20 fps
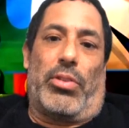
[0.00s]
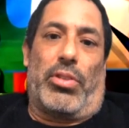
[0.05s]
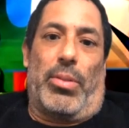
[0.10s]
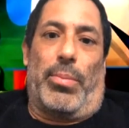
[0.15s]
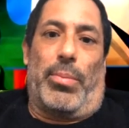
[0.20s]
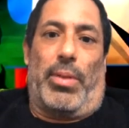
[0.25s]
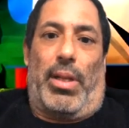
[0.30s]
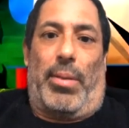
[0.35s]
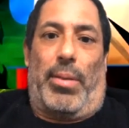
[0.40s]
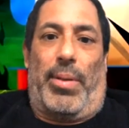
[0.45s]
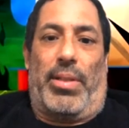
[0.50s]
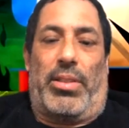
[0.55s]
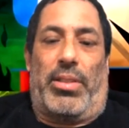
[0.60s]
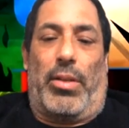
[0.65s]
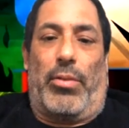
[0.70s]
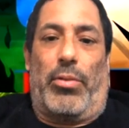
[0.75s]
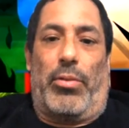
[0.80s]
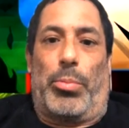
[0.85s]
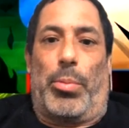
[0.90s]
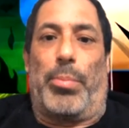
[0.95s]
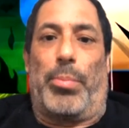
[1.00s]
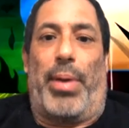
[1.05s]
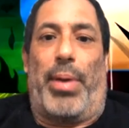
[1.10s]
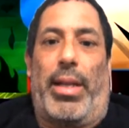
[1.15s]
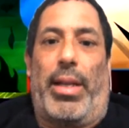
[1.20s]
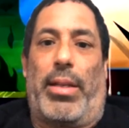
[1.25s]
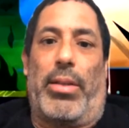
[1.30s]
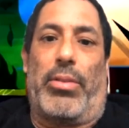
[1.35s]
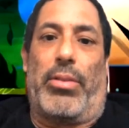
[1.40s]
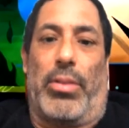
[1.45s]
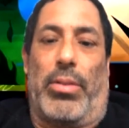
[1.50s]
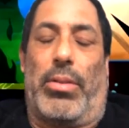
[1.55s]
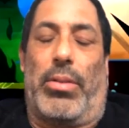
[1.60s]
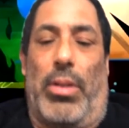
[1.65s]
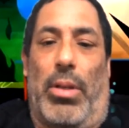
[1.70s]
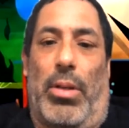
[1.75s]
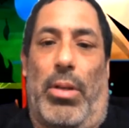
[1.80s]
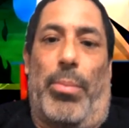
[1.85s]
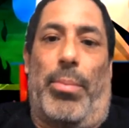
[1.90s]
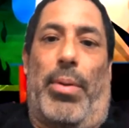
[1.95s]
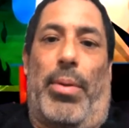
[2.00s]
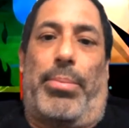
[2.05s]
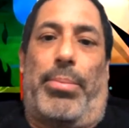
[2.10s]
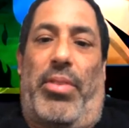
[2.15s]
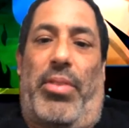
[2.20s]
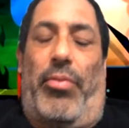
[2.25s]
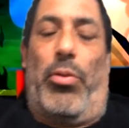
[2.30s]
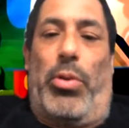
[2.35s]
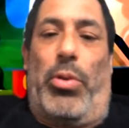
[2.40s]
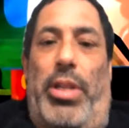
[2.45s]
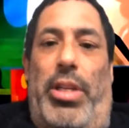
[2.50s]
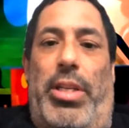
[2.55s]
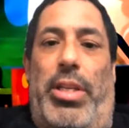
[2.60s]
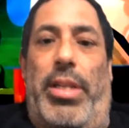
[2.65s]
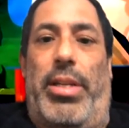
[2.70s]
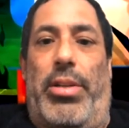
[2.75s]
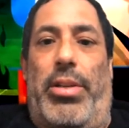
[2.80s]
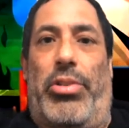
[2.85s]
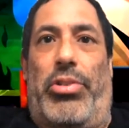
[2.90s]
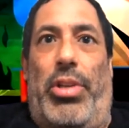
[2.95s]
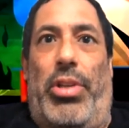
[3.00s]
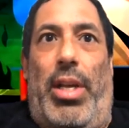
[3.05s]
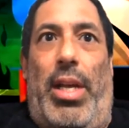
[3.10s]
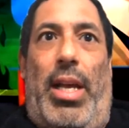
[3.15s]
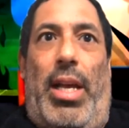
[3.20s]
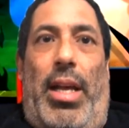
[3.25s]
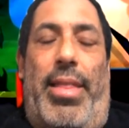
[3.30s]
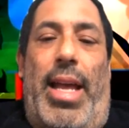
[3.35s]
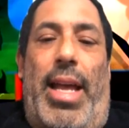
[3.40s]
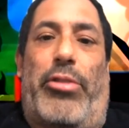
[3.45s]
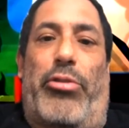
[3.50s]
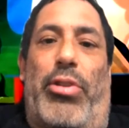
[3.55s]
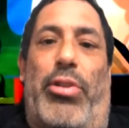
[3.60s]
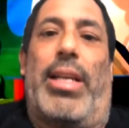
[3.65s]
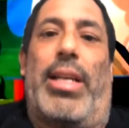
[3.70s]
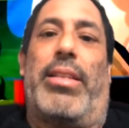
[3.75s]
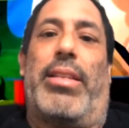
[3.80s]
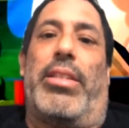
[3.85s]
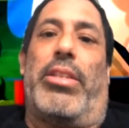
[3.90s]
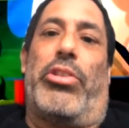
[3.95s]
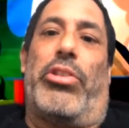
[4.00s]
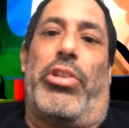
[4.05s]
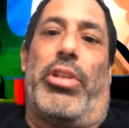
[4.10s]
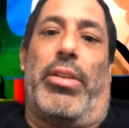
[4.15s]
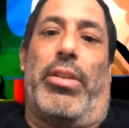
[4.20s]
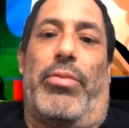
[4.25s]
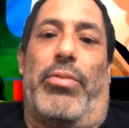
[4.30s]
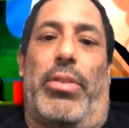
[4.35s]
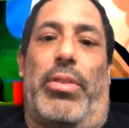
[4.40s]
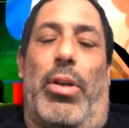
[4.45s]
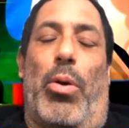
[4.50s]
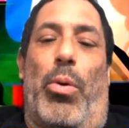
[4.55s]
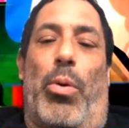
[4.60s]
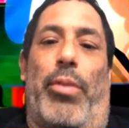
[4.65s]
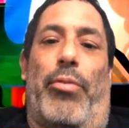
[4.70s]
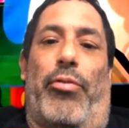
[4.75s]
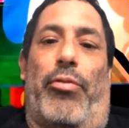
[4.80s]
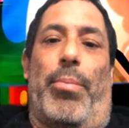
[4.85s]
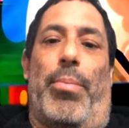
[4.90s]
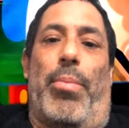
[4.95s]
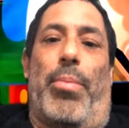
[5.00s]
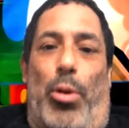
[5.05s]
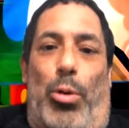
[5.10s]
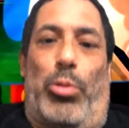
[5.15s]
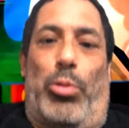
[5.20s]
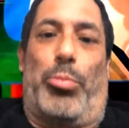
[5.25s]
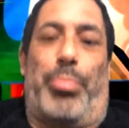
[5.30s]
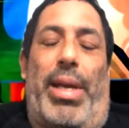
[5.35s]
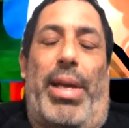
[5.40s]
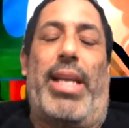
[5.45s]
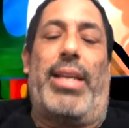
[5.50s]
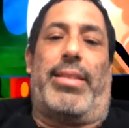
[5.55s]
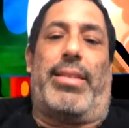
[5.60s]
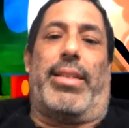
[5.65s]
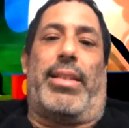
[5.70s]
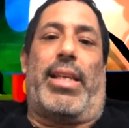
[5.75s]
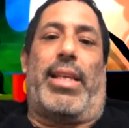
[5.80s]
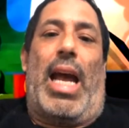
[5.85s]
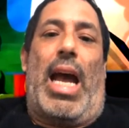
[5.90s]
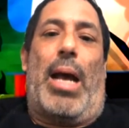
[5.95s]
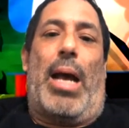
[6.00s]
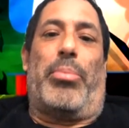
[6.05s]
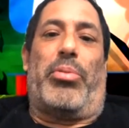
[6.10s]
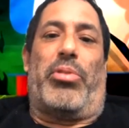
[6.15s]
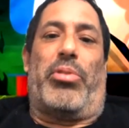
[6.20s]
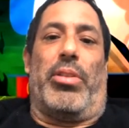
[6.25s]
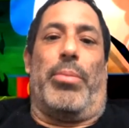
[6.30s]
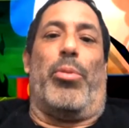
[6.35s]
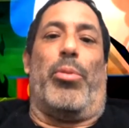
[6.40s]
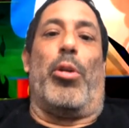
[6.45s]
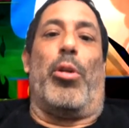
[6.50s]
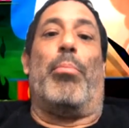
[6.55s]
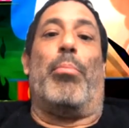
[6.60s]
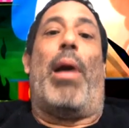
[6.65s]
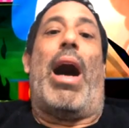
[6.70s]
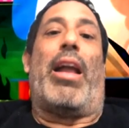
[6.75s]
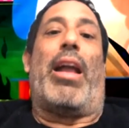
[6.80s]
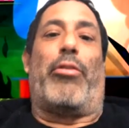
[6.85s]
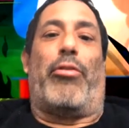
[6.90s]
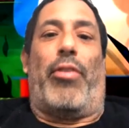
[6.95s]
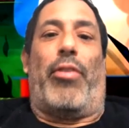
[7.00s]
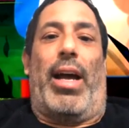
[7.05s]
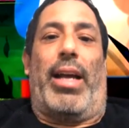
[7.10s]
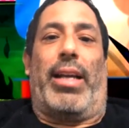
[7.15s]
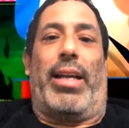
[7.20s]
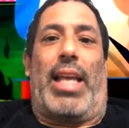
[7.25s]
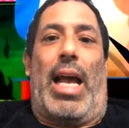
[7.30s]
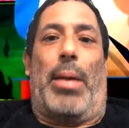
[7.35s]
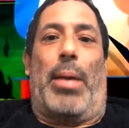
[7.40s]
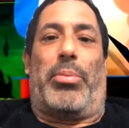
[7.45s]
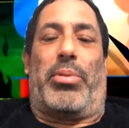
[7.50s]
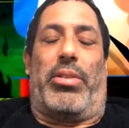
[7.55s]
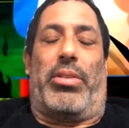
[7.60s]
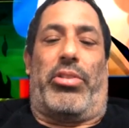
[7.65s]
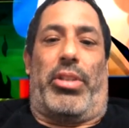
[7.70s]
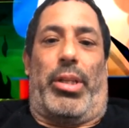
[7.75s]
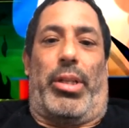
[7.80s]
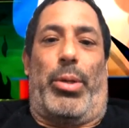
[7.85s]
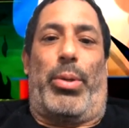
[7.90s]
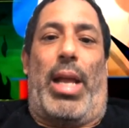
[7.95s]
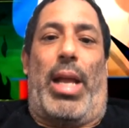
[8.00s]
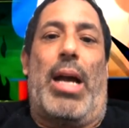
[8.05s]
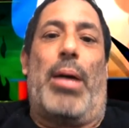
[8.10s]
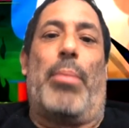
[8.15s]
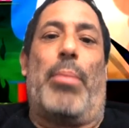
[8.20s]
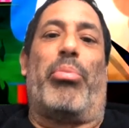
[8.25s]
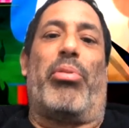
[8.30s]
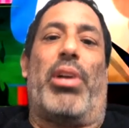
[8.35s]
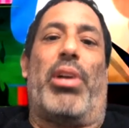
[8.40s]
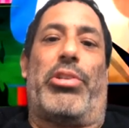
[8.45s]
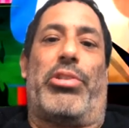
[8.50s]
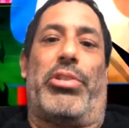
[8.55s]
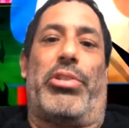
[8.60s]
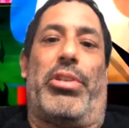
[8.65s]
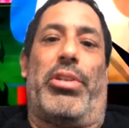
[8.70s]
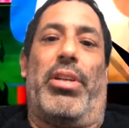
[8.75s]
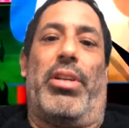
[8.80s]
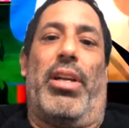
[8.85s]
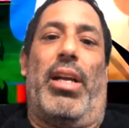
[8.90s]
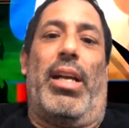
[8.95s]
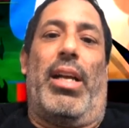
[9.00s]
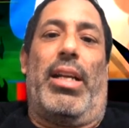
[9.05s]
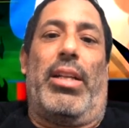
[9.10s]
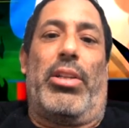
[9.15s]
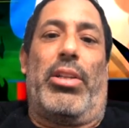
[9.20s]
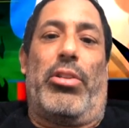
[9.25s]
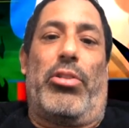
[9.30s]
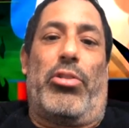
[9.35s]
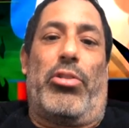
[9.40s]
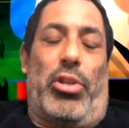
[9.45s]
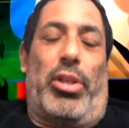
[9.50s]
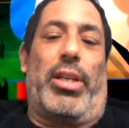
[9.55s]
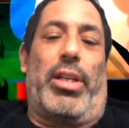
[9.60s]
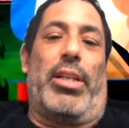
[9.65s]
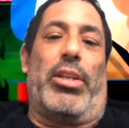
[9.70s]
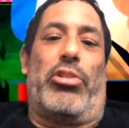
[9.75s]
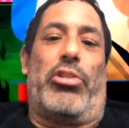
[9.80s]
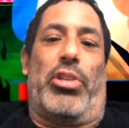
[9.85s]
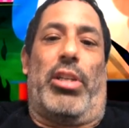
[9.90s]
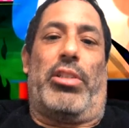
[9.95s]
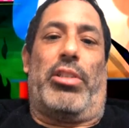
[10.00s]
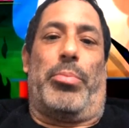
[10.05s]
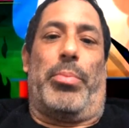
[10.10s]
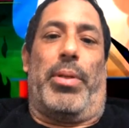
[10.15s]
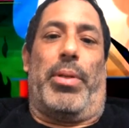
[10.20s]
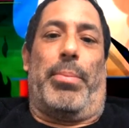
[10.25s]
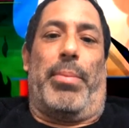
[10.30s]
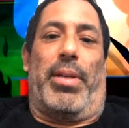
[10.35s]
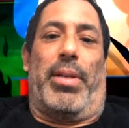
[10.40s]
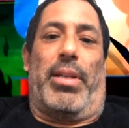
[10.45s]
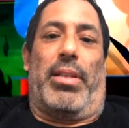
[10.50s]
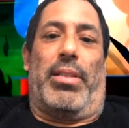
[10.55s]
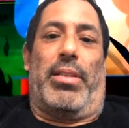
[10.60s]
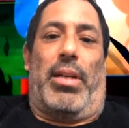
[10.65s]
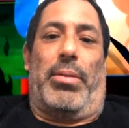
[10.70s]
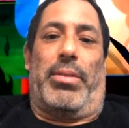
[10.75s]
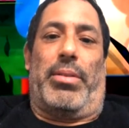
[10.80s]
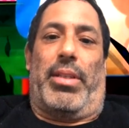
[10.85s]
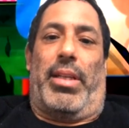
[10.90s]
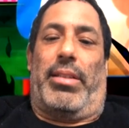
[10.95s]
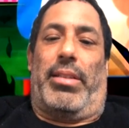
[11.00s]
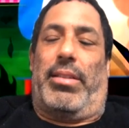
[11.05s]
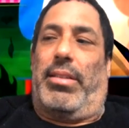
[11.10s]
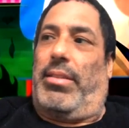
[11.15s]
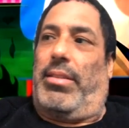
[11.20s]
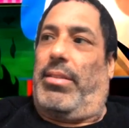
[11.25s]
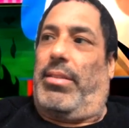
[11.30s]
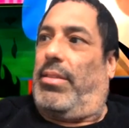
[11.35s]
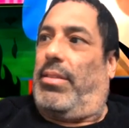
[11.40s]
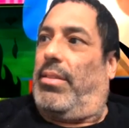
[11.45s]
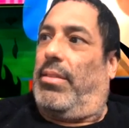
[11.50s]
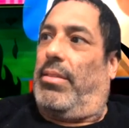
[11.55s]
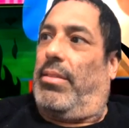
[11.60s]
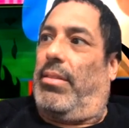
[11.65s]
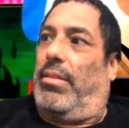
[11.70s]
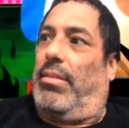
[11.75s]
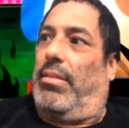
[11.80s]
someone like myself who's been painting, you know, up to 40 years, that transition of going from those basic caps to more modified caps that slow down pressure took an adjustment, because I was like, this